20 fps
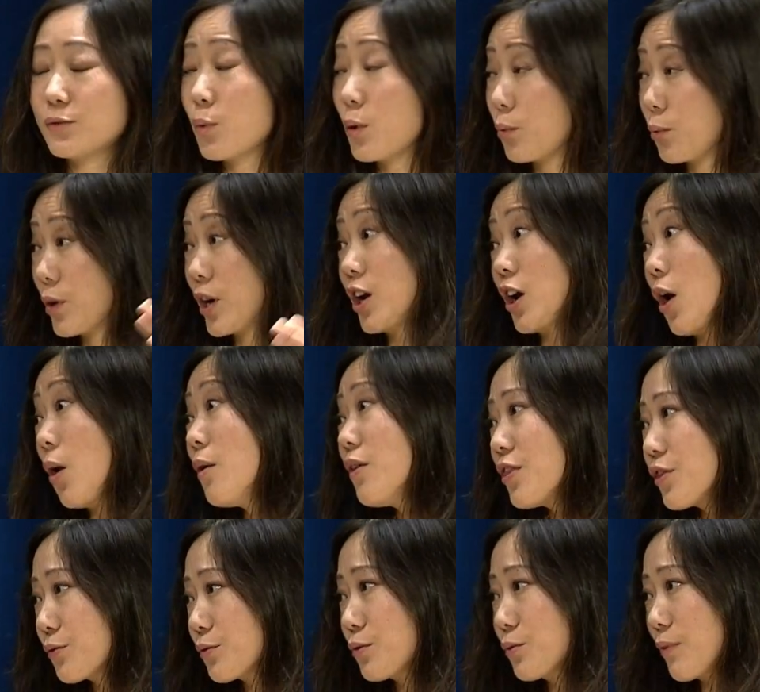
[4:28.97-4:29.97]
what we're going
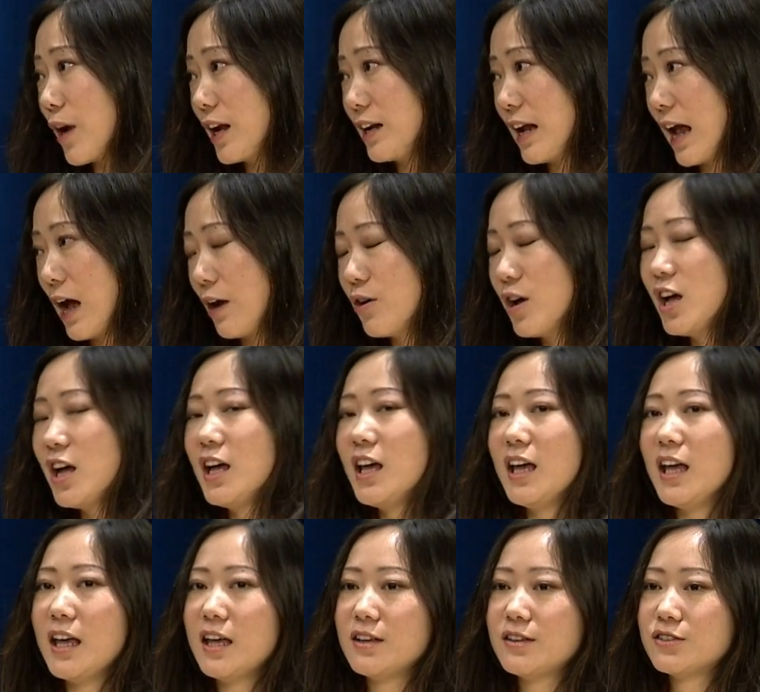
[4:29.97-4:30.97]
through right now,
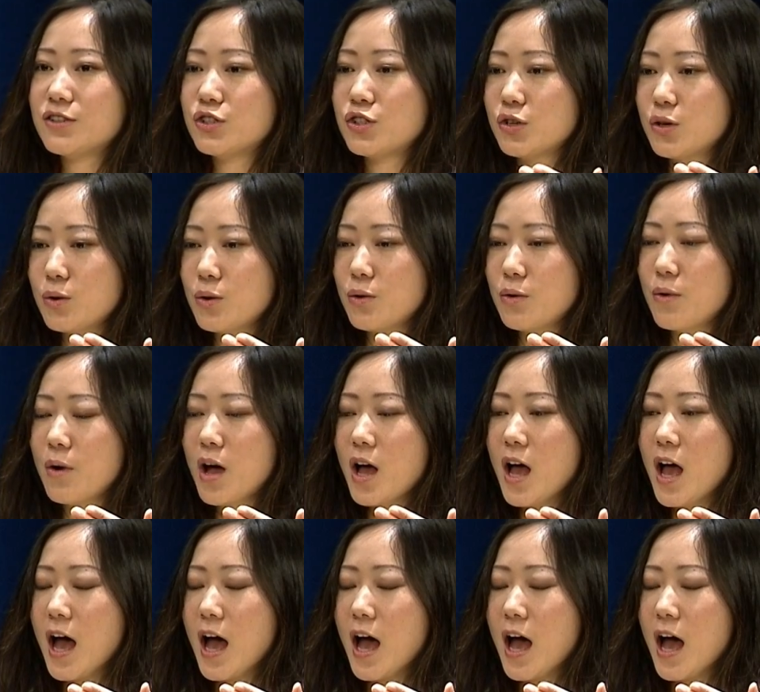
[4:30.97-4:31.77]
is to